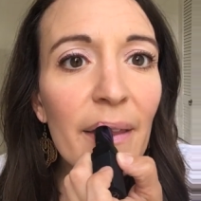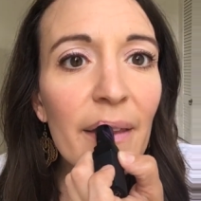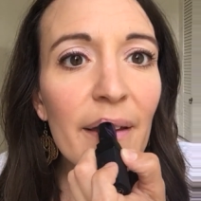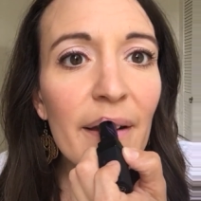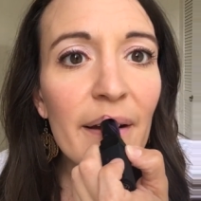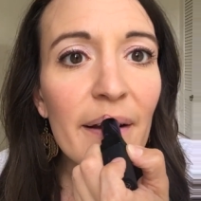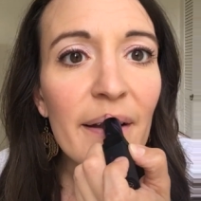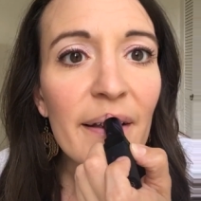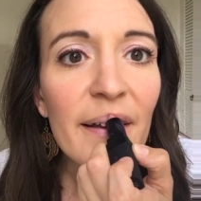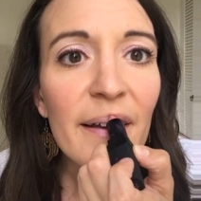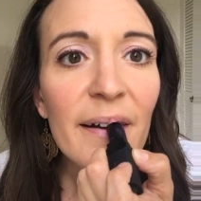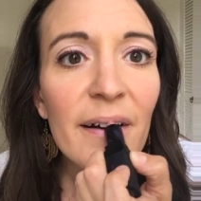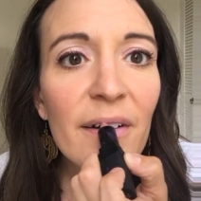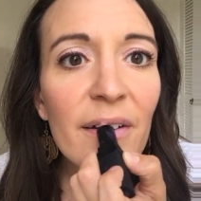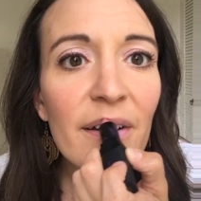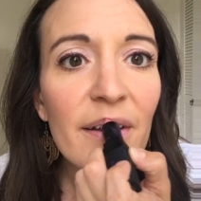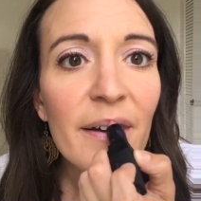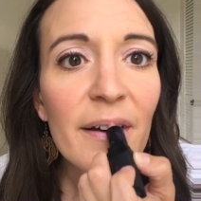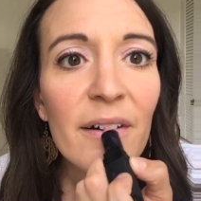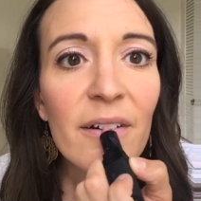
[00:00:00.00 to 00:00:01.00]
There you go,
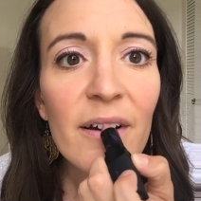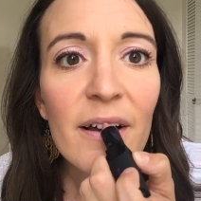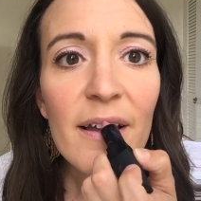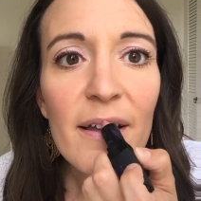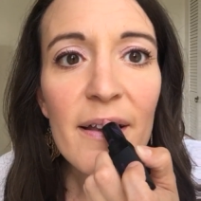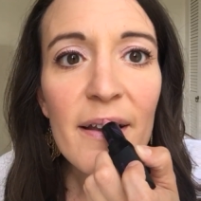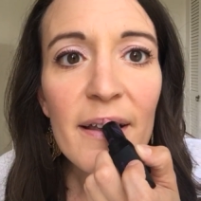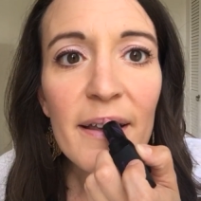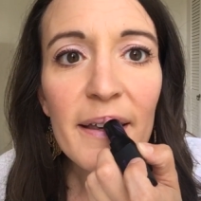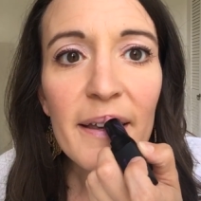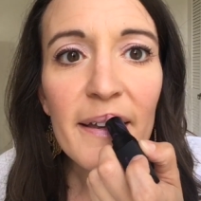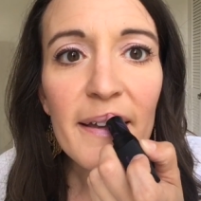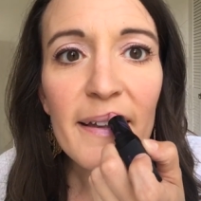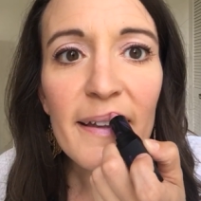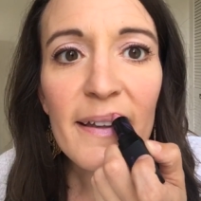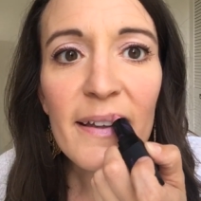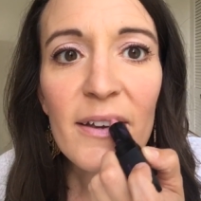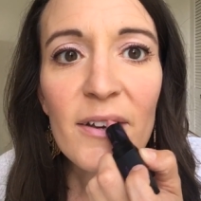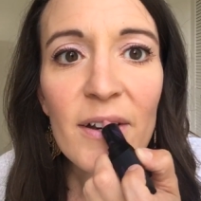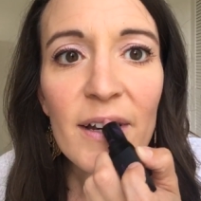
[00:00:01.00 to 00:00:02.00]
and go in,
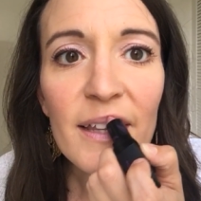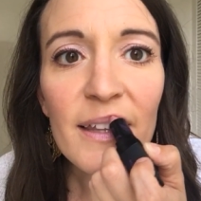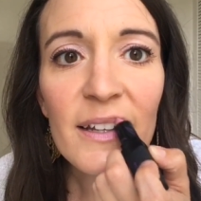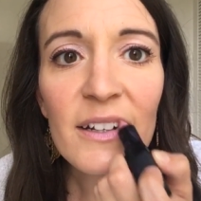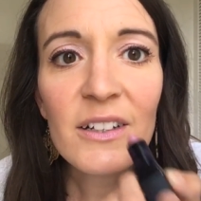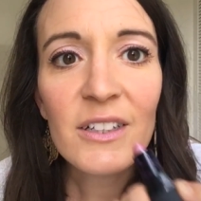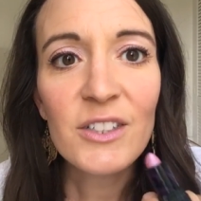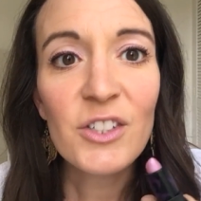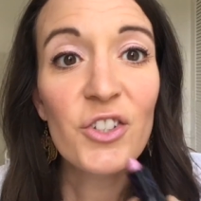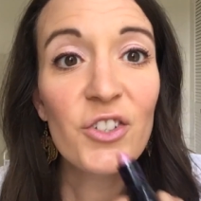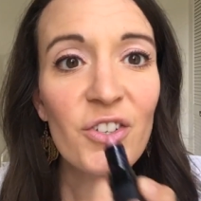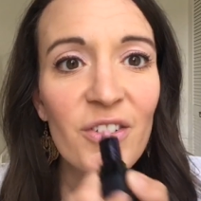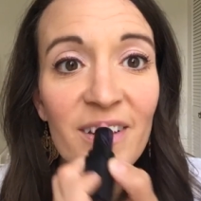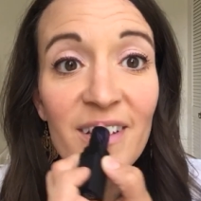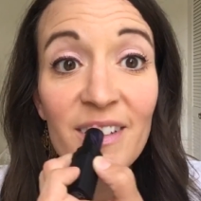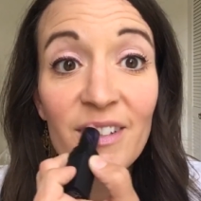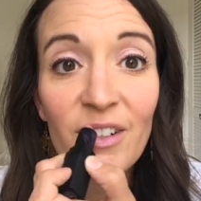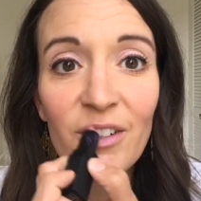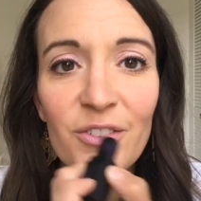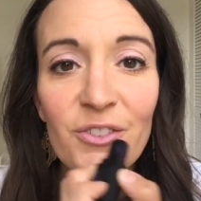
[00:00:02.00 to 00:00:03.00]
get a nice little, do you know
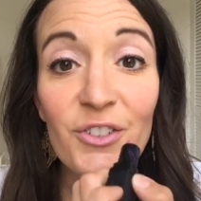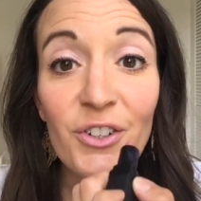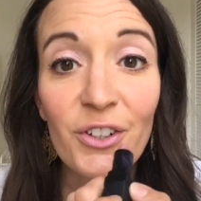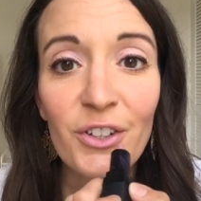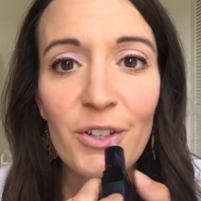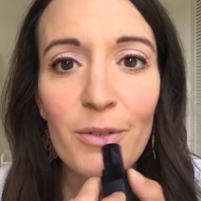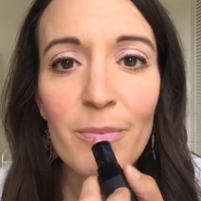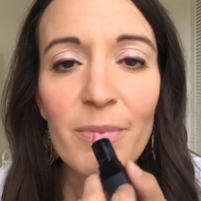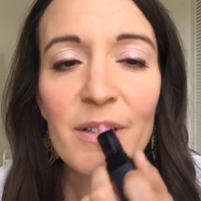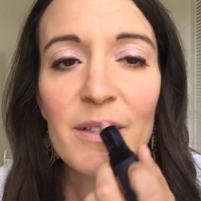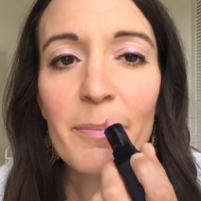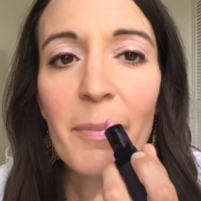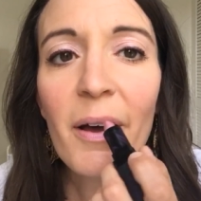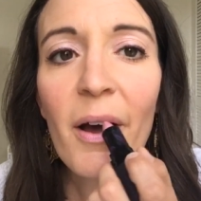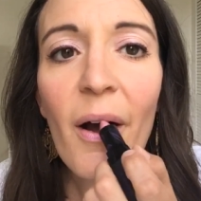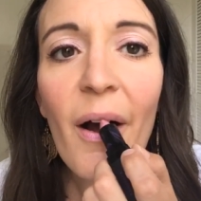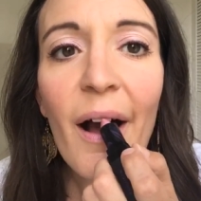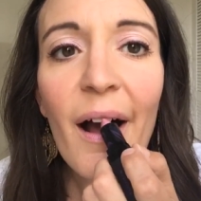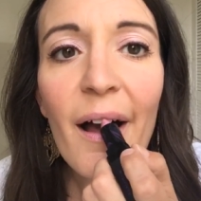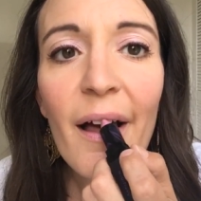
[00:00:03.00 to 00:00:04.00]
it's called your Cupid's
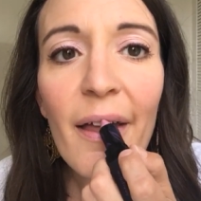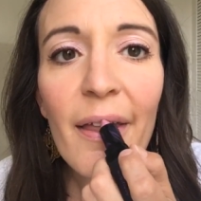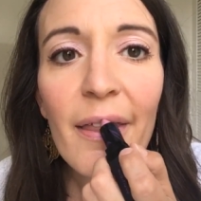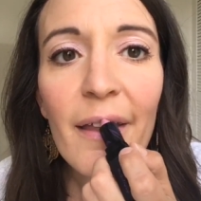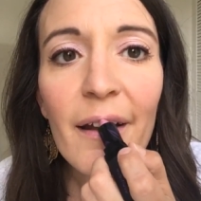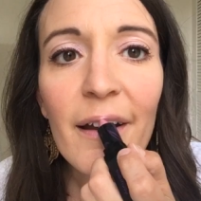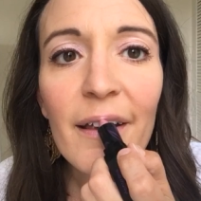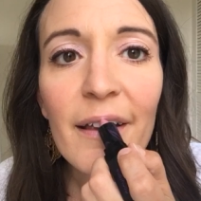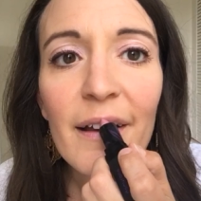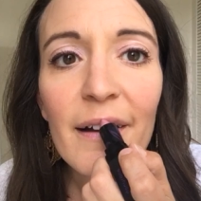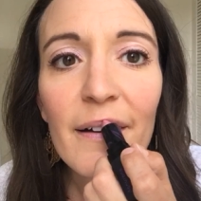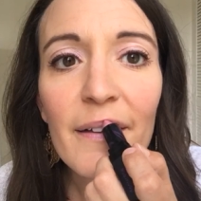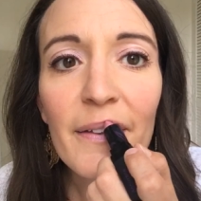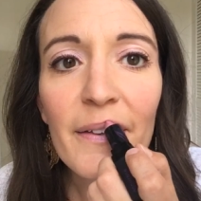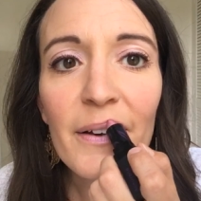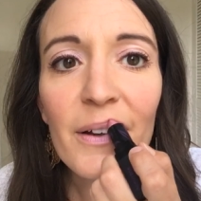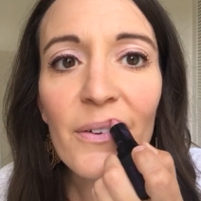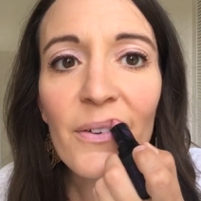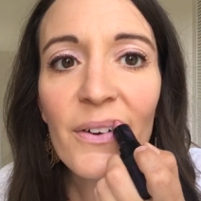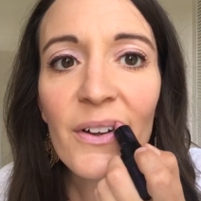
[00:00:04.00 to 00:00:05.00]
bow? There you go, a
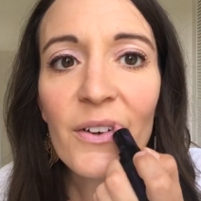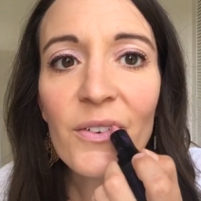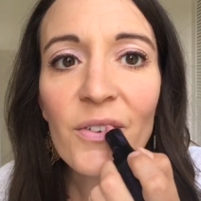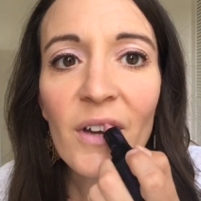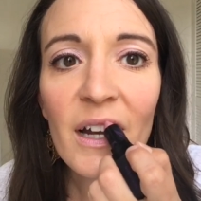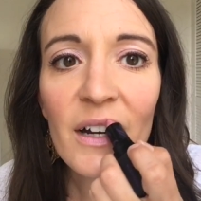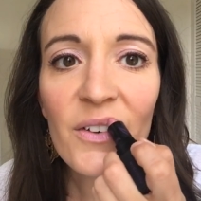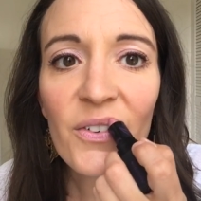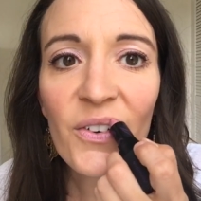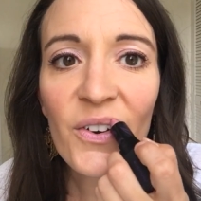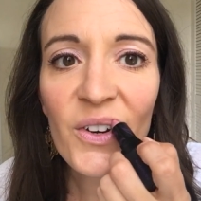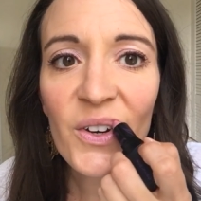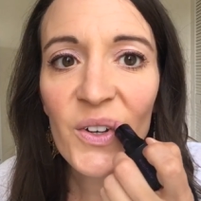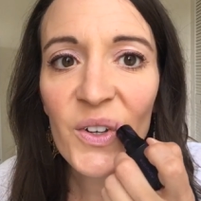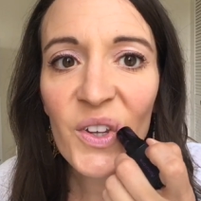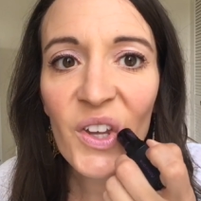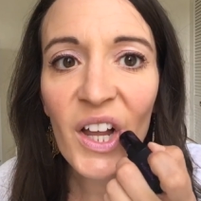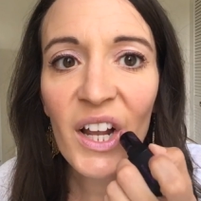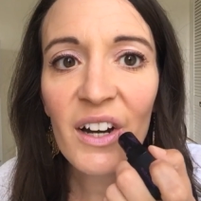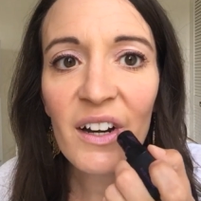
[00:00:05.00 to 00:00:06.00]
little fun fact for your
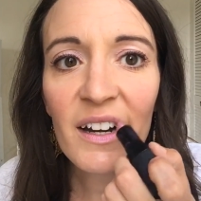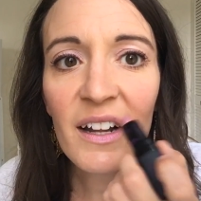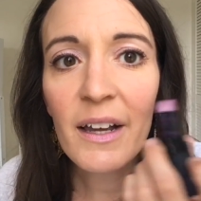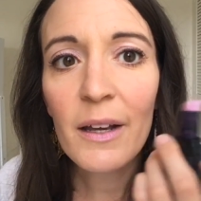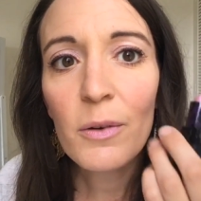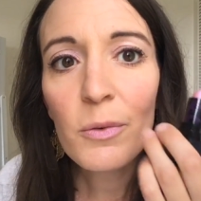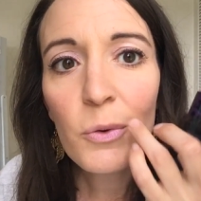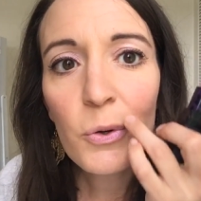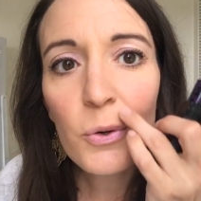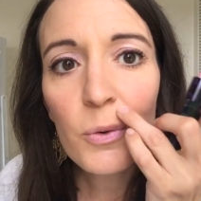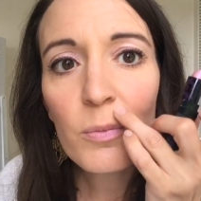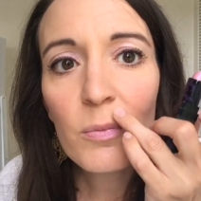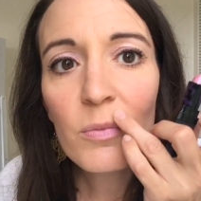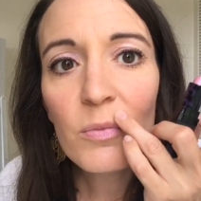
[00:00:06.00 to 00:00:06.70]
Saturday. Oh,